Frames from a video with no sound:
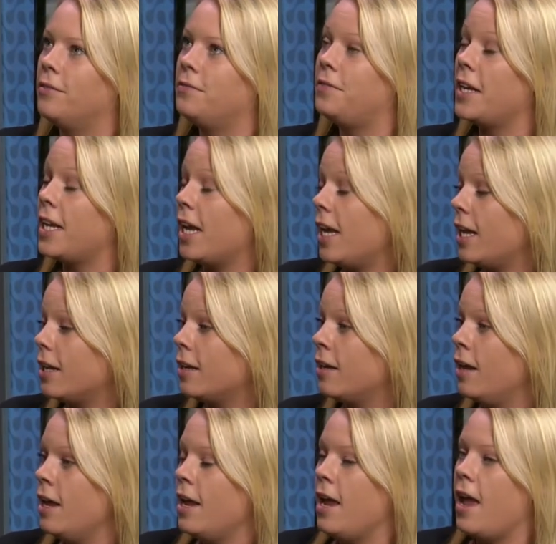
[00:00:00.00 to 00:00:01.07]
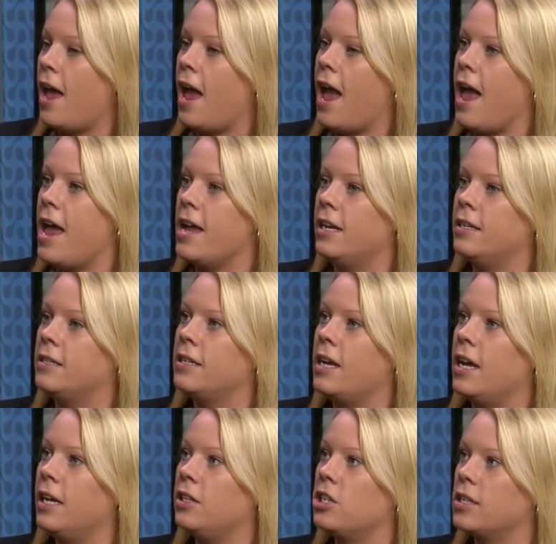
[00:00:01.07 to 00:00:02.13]
fit in. And
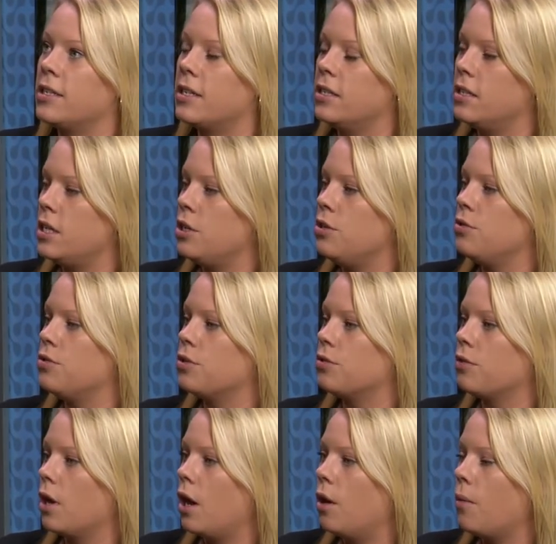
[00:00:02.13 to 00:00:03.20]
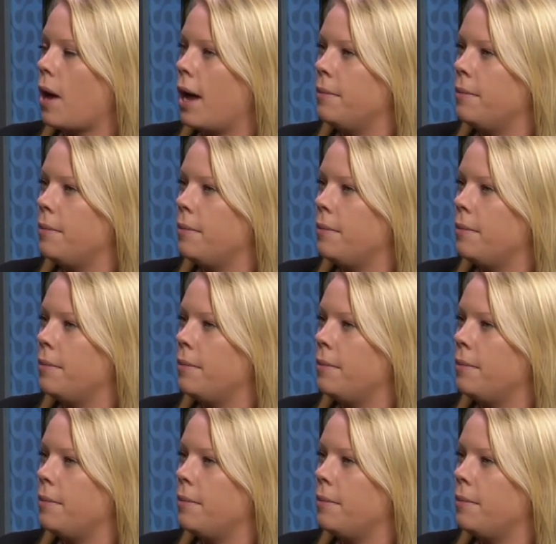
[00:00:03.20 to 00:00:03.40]
it just continued to grow.